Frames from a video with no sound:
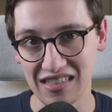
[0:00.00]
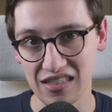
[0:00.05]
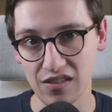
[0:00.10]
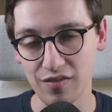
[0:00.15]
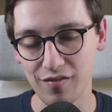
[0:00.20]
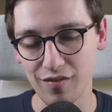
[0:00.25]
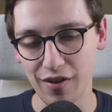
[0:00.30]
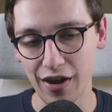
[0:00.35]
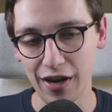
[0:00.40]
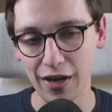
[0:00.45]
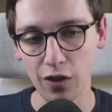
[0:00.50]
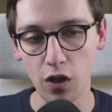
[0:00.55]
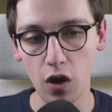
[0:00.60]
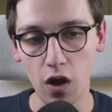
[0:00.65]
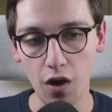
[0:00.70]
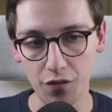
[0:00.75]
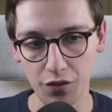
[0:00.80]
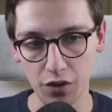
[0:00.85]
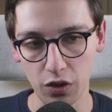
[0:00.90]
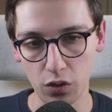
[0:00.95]
file
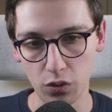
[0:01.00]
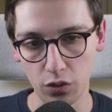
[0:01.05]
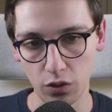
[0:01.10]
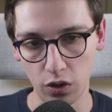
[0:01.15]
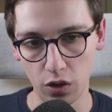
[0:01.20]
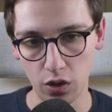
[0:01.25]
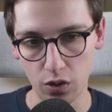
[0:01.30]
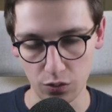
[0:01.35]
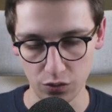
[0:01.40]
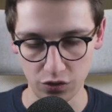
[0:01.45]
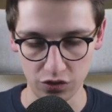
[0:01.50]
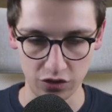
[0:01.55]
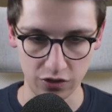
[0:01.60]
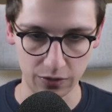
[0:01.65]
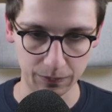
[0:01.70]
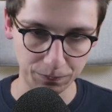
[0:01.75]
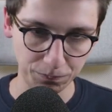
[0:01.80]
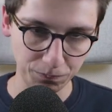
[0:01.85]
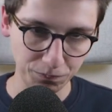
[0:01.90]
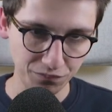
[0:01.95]
on the local host.
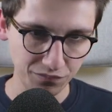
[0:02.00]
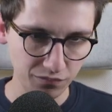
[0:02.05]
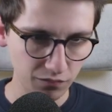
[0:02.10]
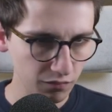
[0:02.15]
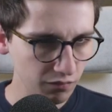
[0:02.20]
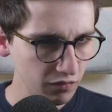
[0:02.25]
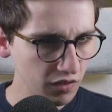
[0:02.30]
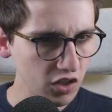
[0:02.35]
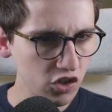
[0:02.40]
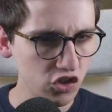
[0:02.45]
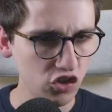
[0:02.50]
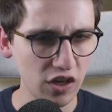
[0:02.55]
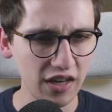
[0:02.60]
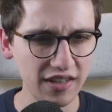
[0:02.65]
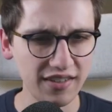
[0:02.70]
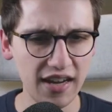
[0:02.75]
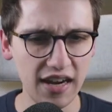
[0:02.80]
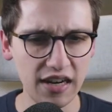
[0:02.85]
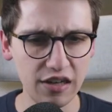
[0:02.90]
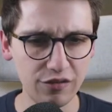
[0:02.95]
So that
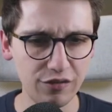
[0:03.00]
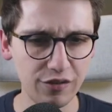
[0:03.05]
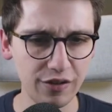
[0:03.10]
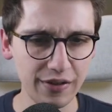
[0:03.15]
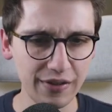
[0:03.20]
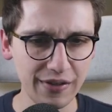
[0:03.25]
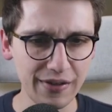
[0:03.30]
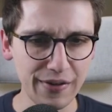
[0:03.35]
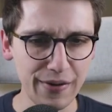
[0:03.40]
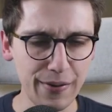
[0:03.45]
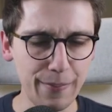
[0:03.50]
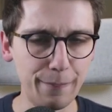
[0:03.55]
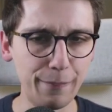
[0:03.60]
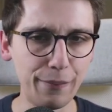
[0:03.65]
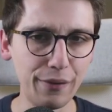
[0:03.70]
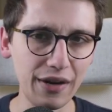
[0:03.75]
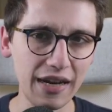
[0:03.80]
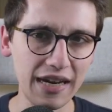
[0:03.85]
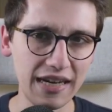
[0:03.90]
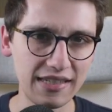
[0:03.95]
kind of
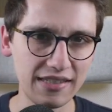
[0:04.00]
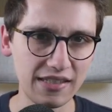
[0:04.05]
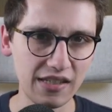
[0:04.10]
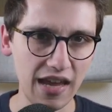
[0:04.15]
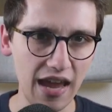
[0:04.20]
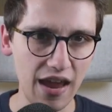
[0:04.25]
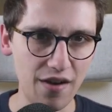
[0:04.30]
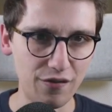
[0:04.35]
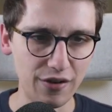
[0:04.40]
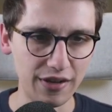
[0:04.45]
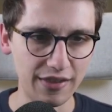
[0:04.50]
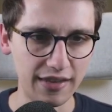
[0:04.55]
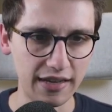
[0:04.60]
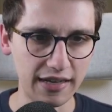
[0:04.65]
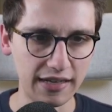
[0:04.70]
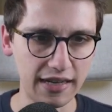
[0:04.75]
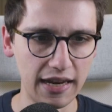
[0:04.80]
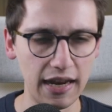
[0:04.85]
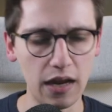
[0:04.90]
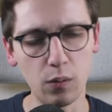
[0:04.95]
breaks everything
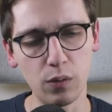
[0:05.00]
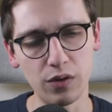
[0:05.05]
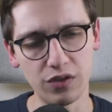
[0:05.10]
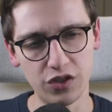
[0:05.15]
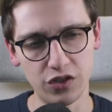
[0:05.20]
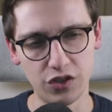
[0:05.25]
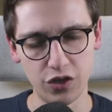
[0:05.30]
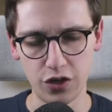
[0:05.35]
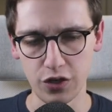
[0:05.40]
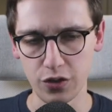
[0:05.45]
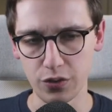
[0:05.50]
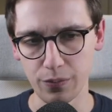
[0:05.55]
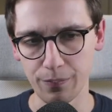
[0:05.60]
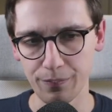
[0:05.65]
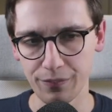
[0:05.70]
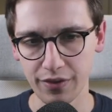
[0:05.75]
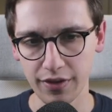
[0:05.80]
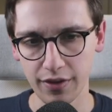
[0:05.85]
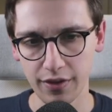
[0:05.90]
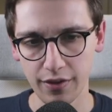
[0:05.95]
that I wanted to do.
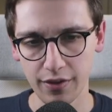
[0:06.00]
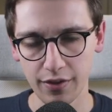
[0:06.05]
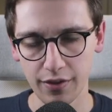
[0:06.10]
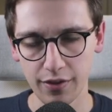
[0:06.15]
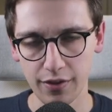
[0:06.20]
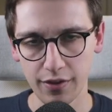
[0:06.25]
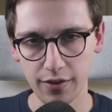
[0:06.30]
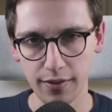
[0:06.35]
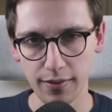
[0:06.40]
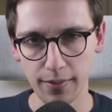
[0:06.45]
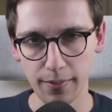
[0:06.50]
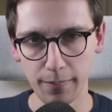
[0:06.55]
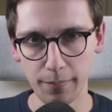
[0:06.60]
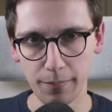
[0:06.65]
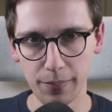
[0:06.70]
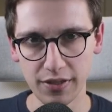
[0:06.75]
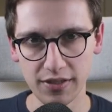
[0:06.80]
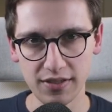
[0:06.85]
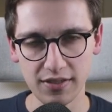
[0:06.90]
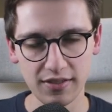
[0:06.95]

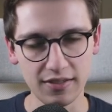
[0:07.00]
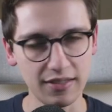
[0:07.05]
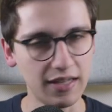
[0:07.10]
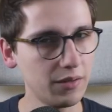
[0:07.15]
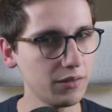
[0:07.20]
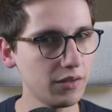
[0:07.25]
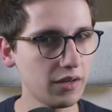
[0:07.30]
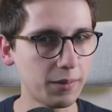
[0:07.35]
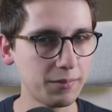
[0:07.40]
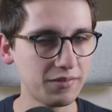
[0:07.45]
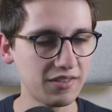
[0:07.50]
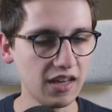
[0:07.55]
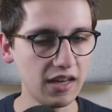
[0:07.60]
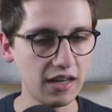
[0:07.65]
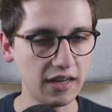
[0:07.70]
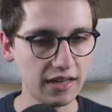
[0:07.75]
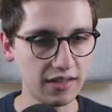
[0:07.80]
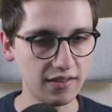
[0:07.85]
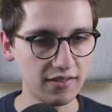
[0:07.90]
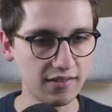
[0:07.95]
But now that I'm
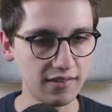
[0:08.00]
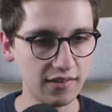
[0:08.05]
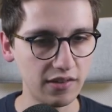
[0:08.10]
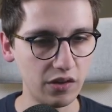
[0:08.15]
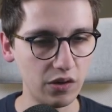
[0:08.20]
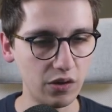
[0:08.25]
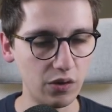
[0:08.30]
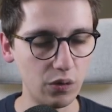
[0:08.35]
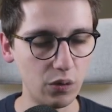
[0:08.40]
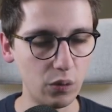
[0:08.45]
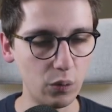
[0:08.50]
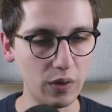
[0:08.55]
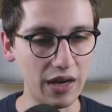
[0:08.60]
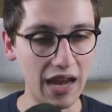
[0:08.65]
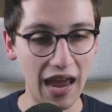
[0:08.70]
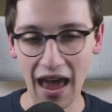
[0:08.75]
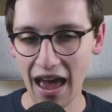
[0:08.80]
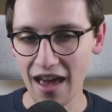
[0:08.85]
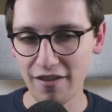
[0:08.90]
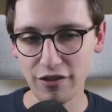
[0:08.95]
saying it, we
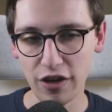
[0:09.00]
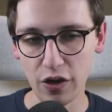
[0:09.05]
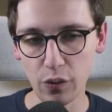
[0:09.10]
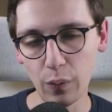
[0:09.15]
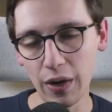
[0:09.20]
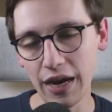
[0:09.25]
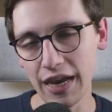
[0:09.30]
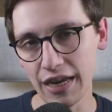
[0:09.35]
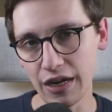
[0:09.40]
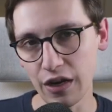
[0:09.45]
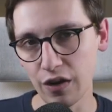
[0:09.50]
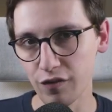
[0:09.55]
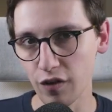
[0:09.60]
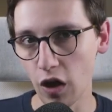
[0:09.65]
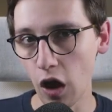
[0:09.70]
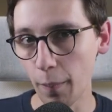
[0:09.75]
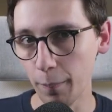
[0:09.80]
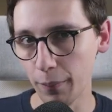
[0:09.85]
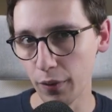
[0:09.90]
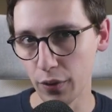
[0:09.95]
have a way of
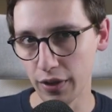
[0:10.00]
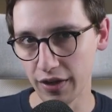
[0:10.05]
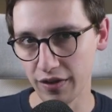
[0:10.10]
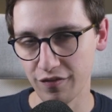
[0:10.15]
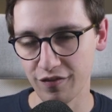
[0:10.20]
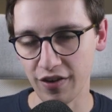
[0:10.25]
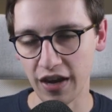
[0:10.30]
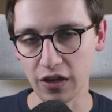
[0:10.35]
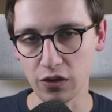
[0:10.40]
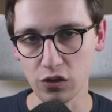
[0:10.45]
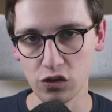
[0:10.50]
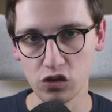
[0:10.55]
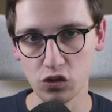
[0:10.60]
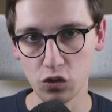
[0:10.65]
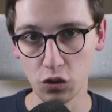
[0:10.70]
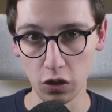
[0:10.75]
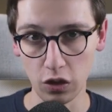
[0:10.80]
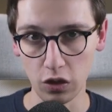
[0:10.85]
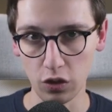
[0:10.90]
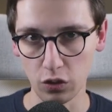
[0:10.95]
uploading files to
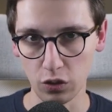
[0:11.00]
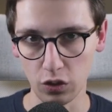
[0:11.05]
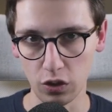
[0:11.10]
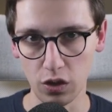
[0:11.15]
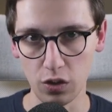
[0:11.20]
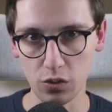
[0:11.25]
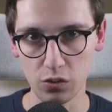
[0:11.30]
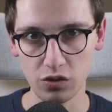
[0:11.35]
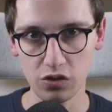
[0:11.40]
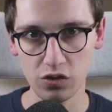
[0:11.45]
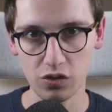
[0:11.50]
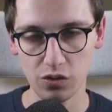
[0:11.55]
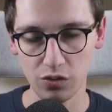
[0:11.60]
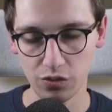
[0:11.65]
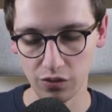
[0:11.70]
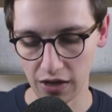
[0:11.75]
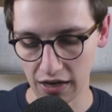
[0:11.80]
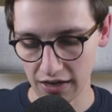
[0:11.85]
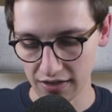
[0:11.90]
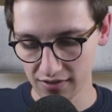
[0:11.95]
the local host,
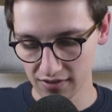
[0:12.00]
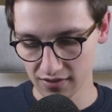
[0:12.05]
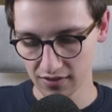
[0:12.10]
right?